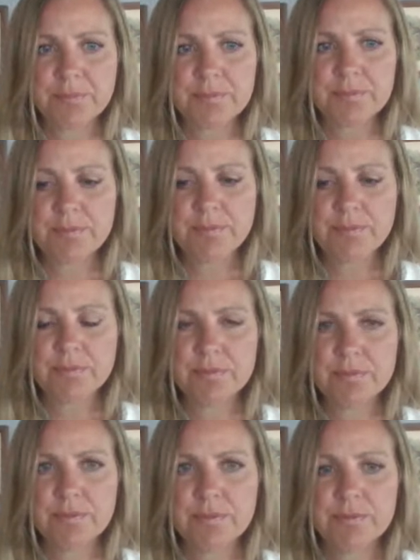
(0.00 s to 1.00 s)

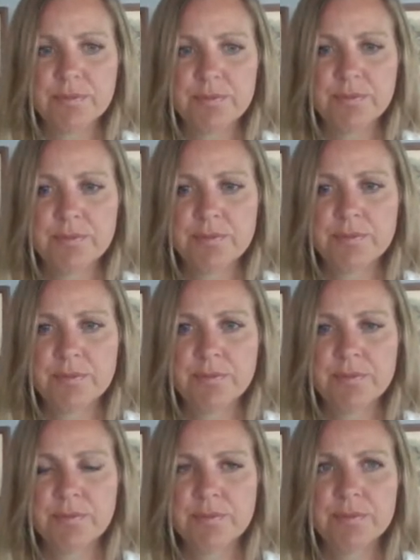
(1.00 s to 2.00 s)

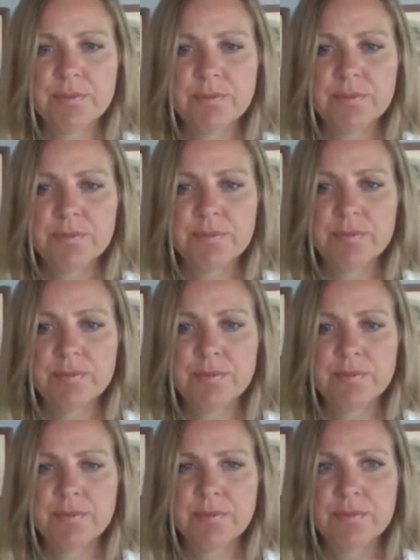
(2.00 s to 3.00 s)

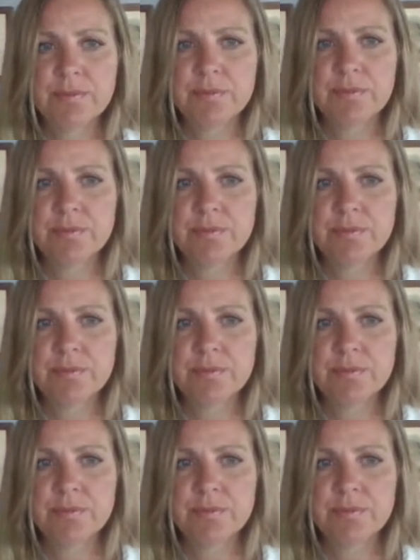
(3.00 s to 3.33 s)
Nothing is said.